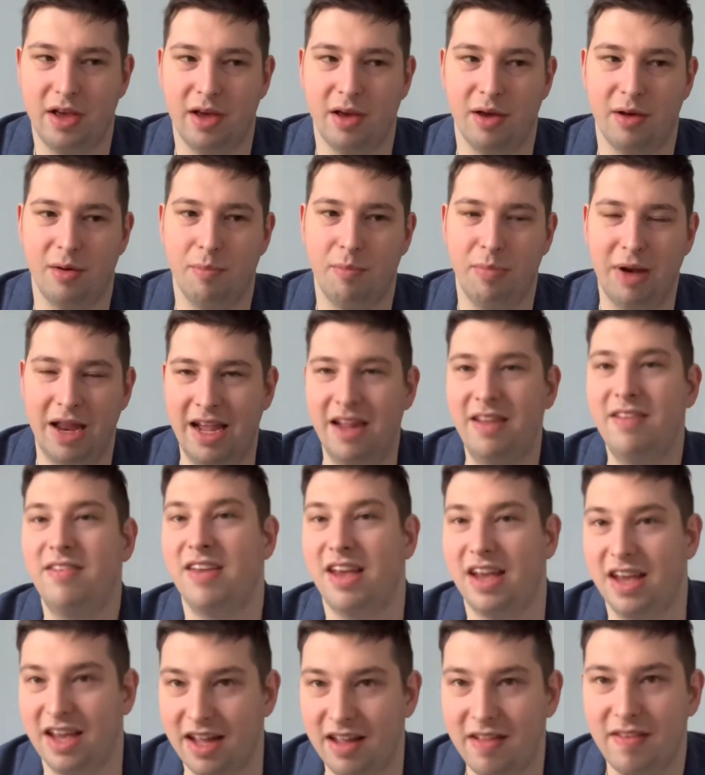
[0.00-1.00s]
plane
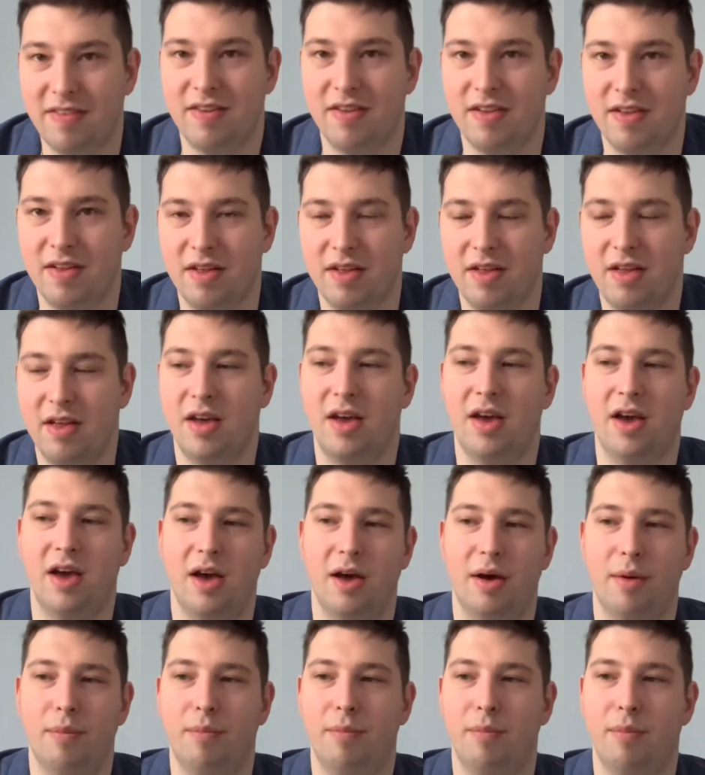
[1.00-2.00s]
ticket,
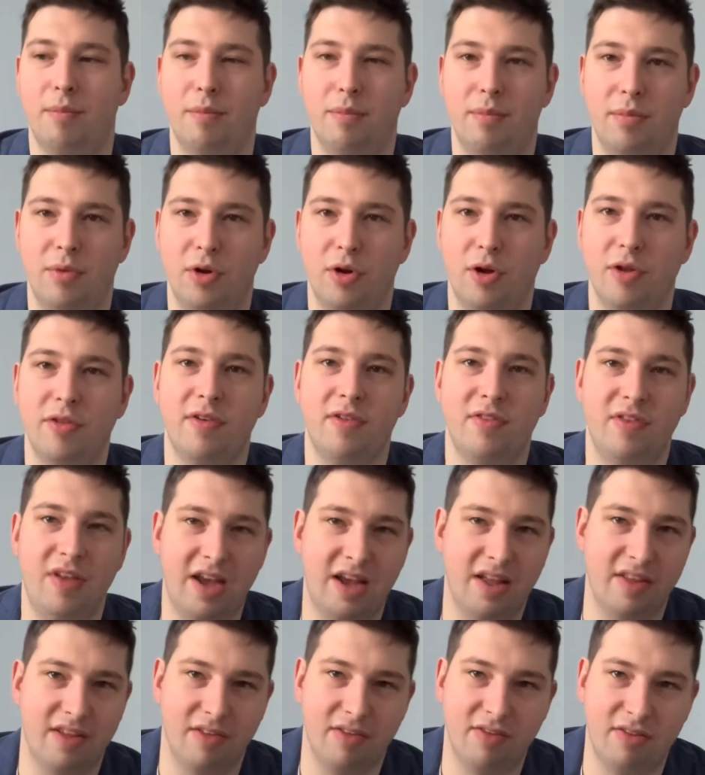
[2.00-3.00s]
not the
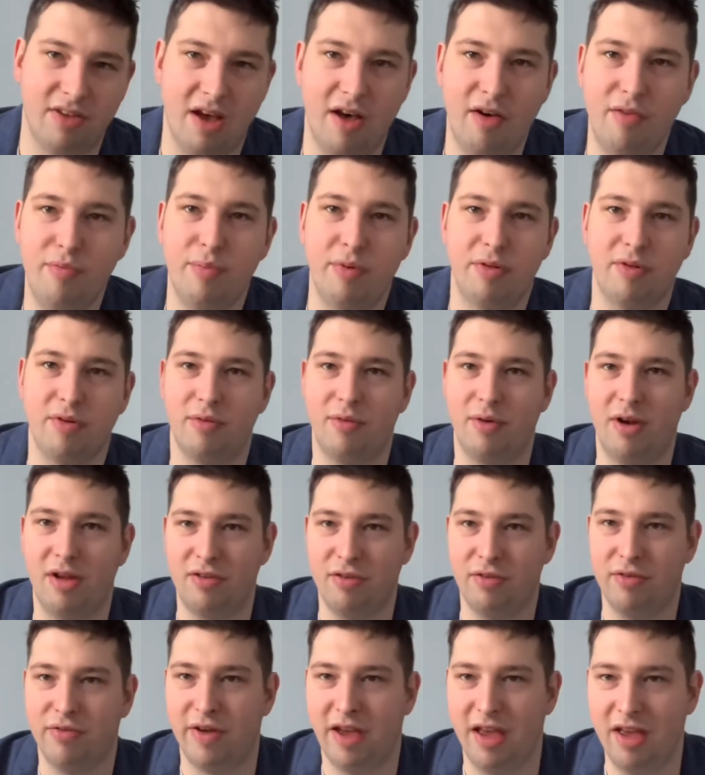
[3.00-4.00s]
ticket itself, but a
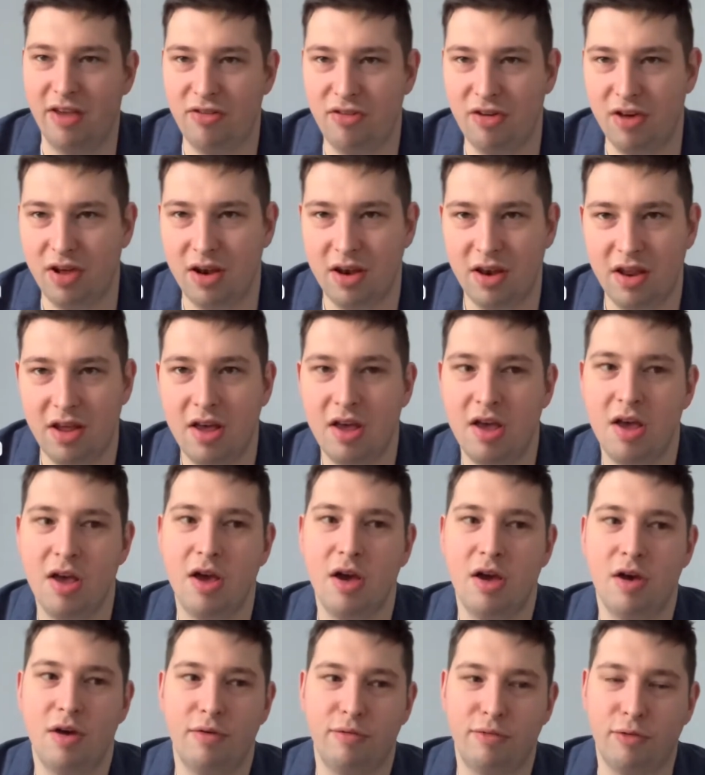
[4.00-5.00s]
reservation
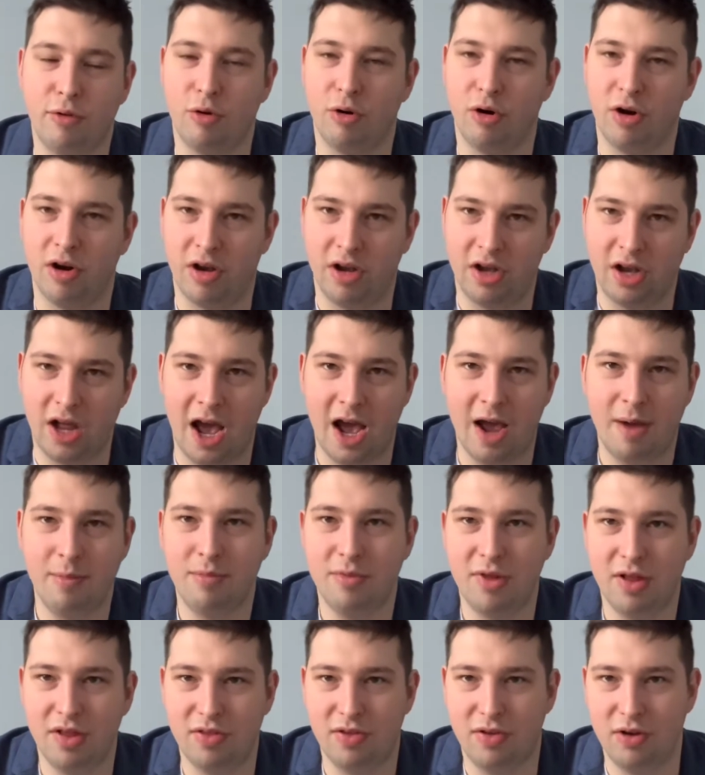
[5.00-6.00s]
for a time
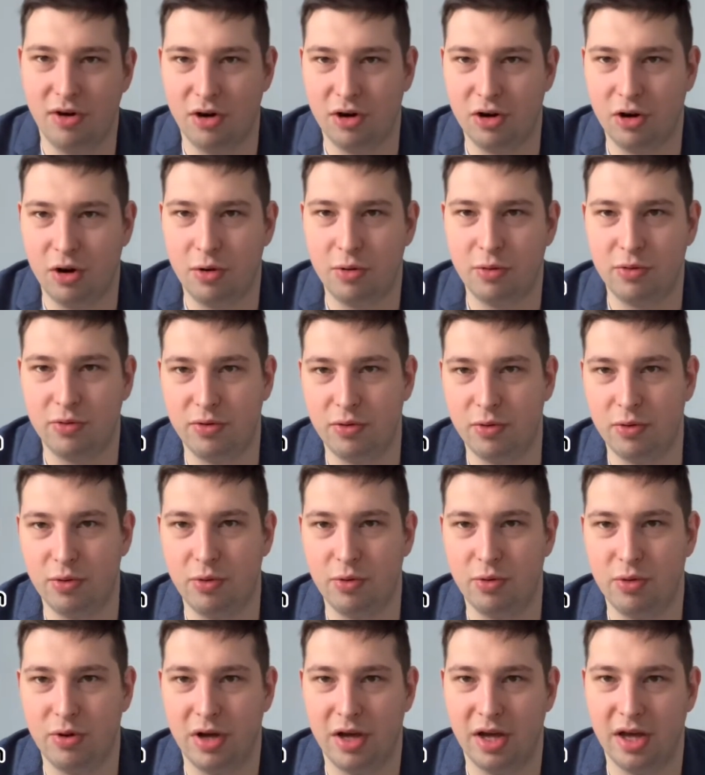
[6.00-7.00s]
that you're going
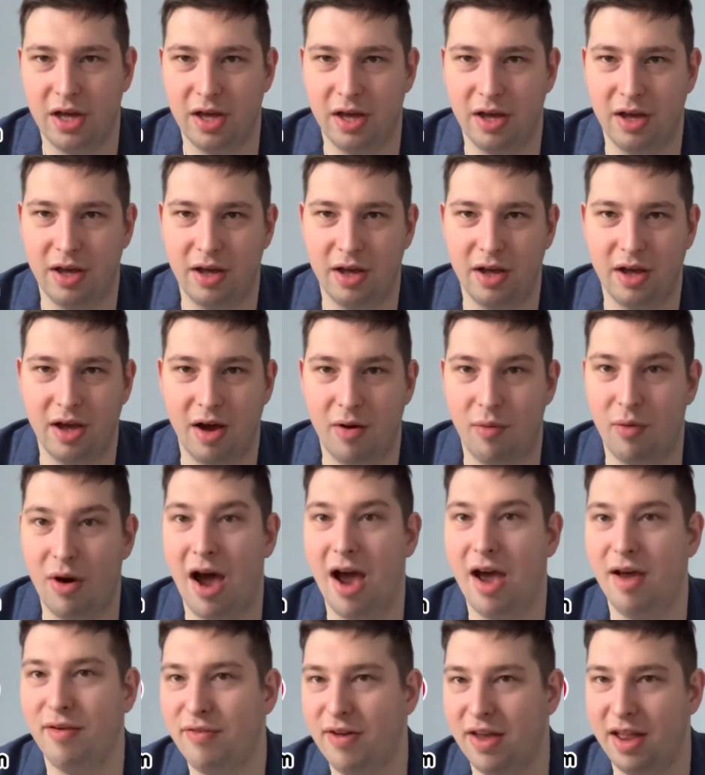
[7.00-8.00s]
to
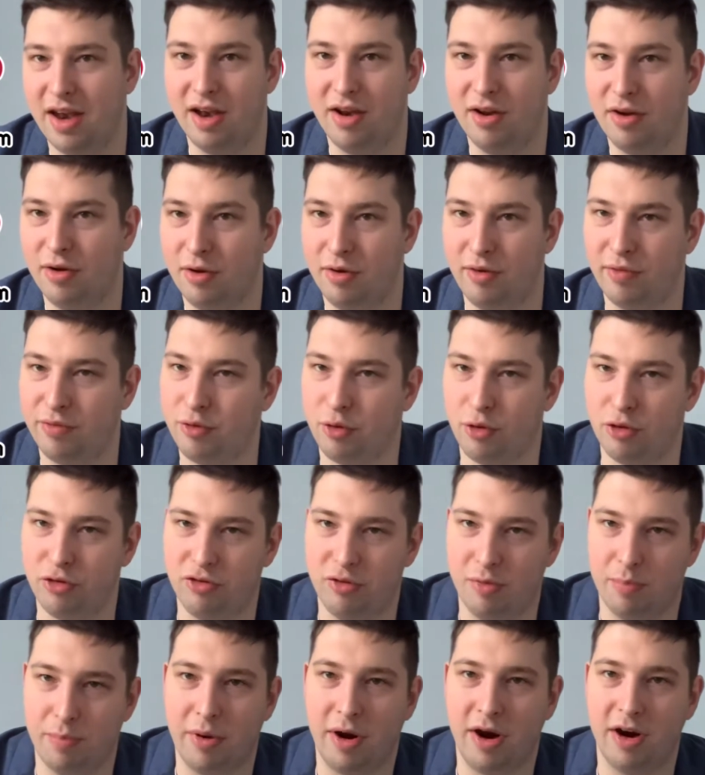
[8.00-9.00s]
arrive and of course
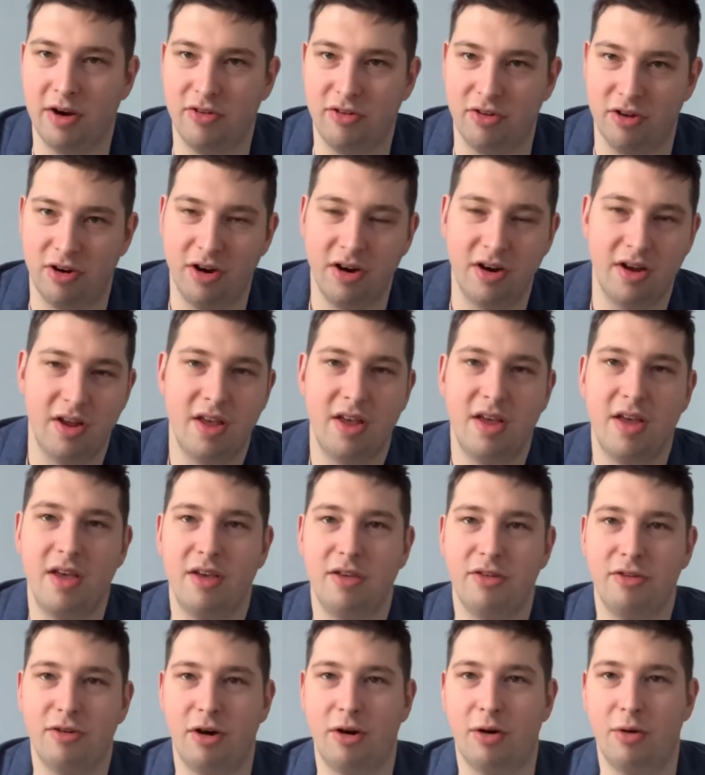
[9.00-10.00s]
departure.
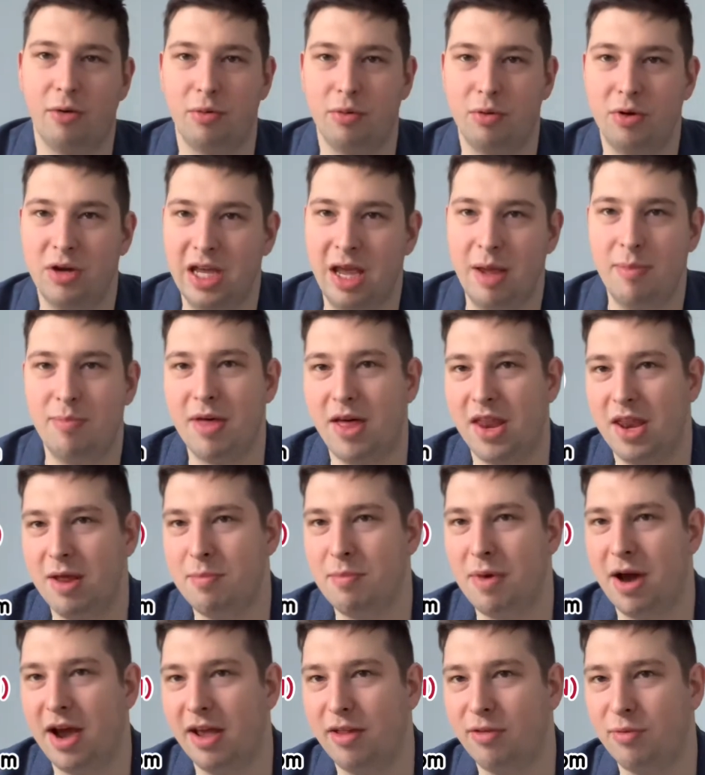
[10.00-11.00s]
So keep that in
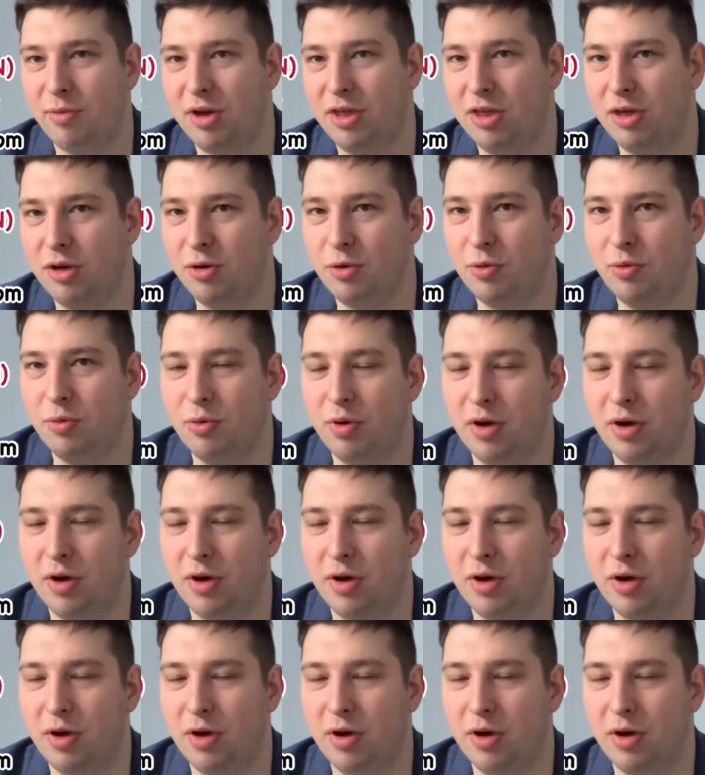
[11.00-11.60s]
mind when you